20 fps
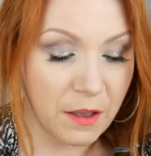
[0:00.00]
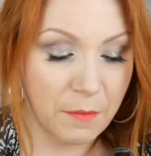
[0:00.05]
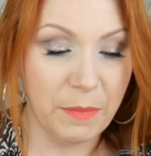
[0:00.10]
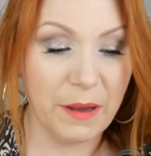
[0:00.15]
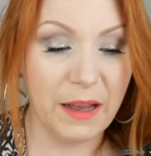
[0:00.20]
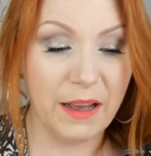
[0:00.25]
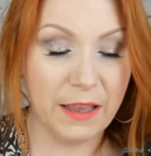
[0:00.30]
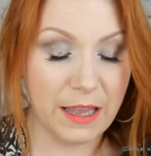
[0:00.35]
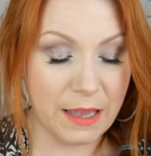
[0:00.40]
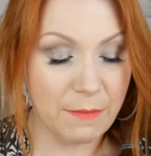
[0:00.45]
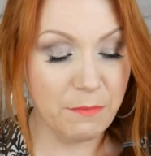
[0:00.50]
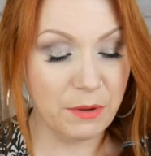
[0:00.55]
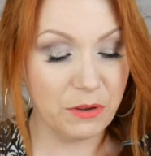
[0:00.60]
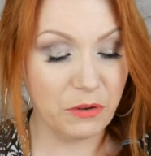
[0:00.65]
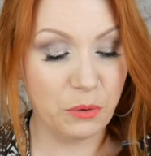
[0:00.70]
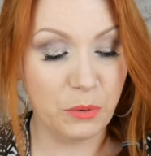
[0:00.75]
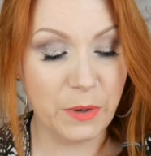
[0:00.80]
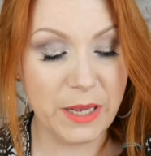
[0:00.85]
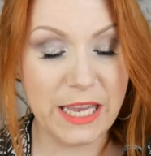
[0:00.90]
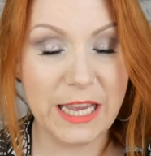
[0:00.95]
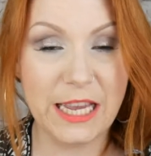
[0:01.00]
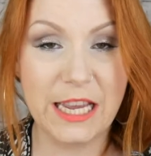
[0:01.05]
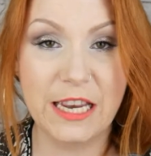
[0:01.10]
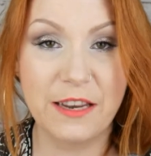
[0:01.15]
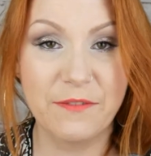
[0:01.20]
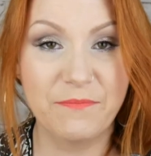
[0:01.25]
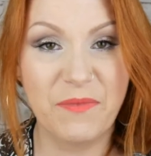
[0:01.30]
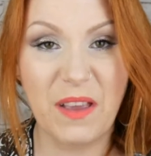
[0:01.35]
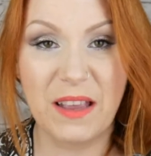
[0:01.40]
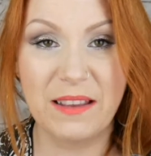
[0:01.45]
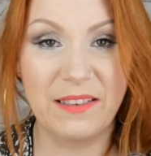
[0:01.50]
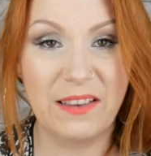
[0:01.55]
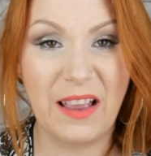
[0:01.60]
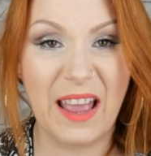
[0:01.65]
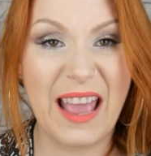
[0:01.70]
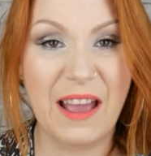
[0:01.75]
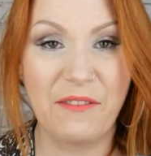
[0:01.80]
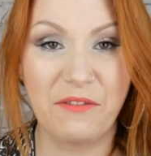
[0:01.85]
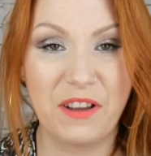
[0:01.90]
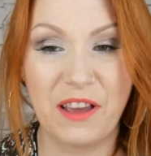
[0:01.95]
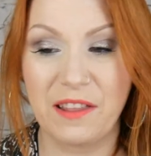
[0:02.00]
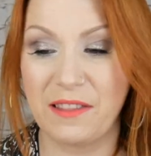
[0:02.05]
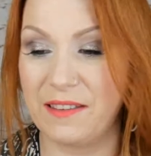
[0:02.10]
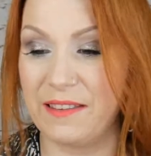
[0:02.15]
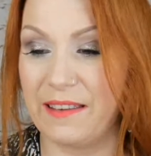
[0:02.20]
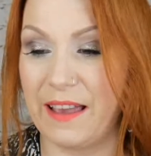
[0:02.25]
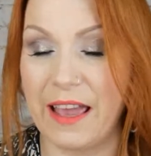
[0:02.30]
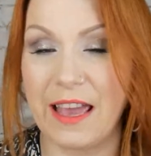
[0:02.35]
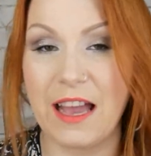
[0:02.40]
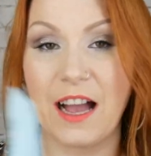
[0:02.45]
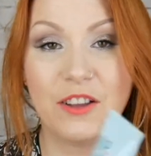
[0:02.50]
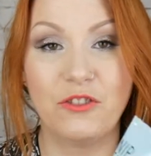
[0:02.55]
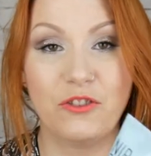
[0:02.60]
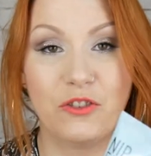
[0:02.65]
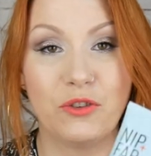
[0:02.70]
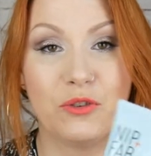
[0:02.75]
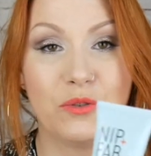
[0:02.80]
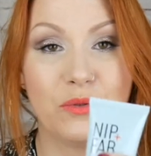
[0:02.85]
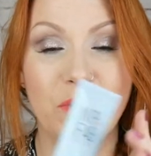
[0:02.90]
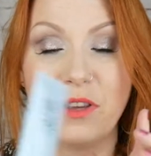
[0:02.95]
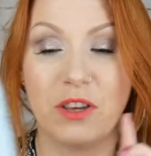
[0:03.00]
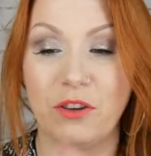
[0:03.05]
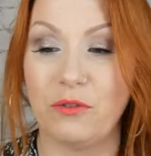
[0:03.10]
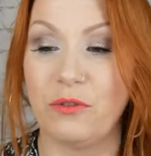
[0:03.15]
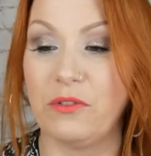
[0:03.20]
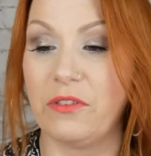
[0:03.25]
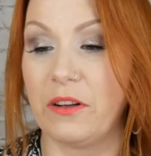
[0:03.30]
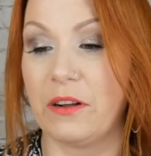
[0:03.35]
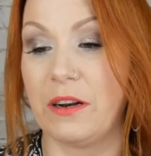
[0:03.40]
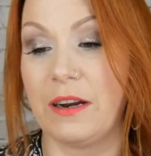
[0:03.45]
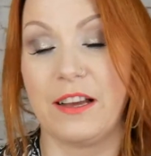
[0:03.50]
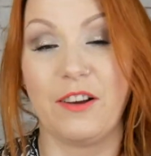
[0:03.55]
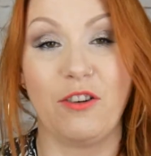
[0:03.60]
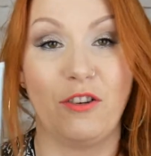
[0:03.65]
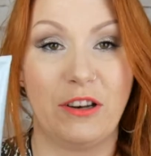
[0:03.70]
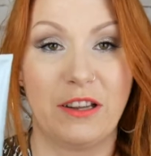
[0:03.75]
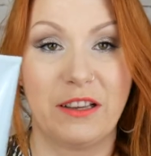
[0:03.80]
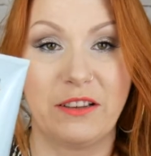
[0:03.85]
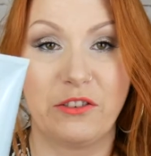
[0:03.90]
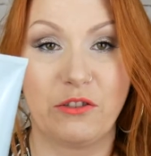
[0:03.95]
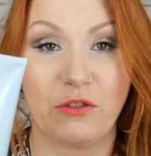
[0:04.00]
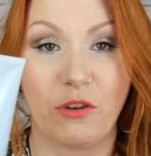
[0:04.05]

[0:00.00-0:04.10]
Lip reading: But in between, I'd say every other day, I do use a glycolic